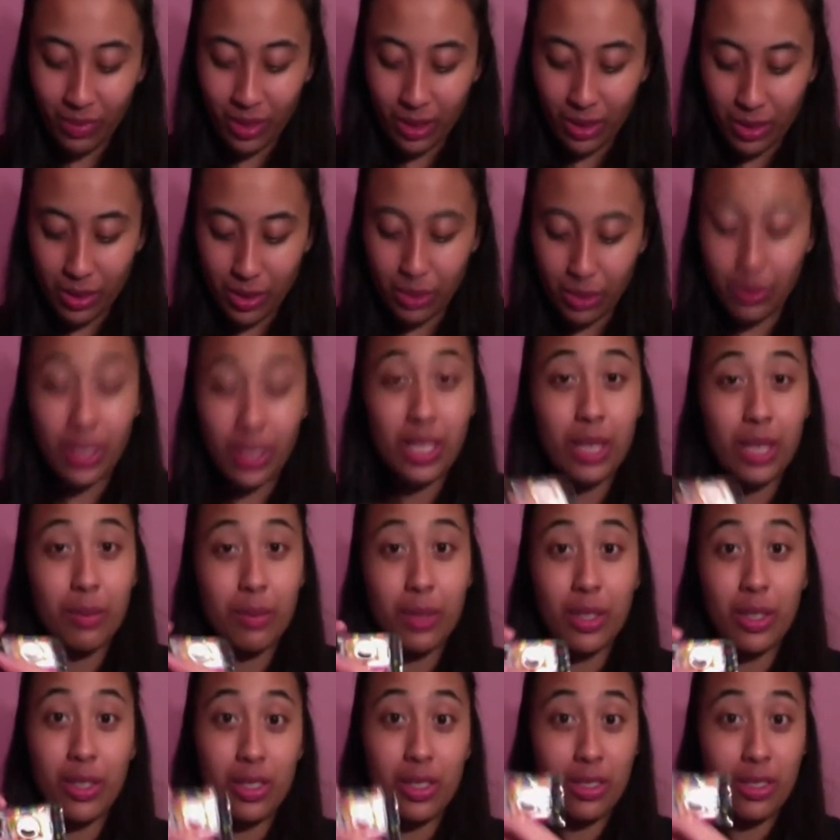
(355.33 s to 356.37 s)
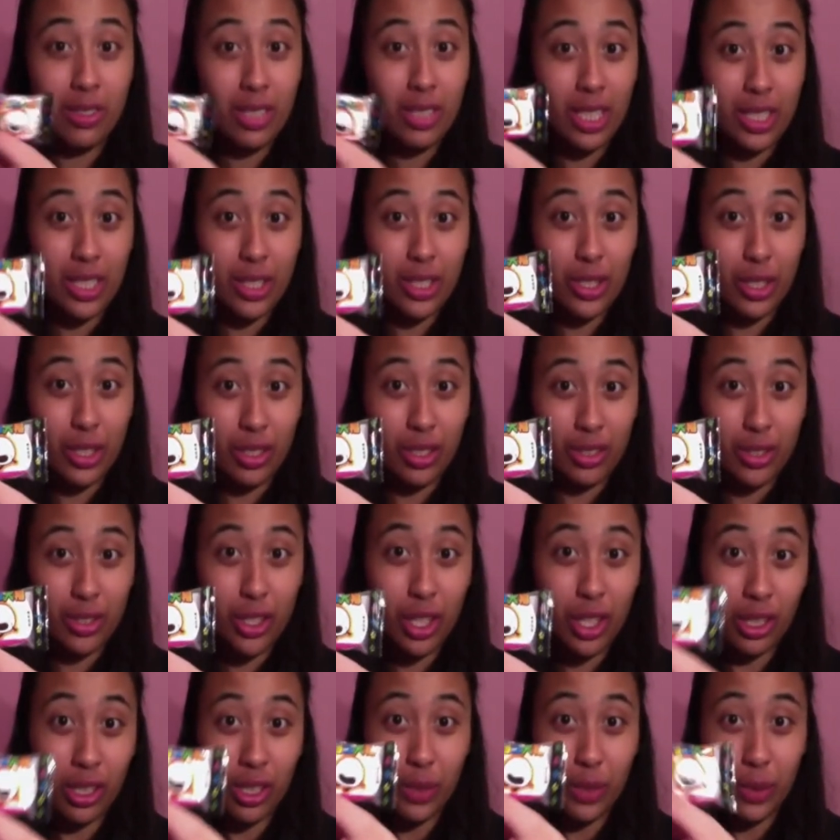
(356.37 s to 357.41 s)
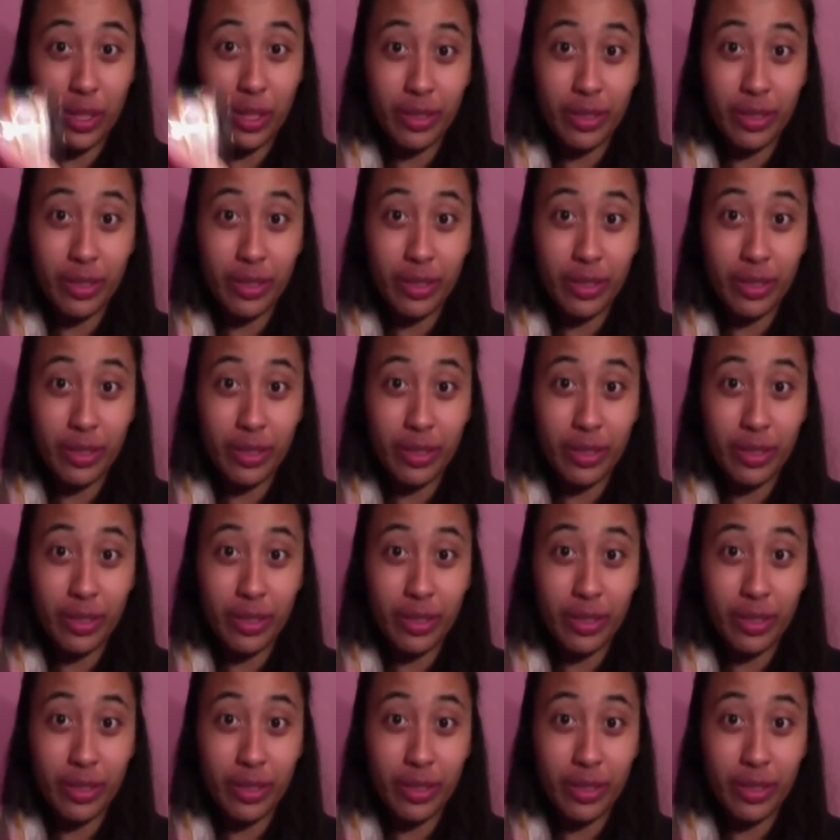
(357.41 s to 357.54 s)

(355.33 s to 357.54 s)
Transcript: So right now I'm gonna taste the chocolate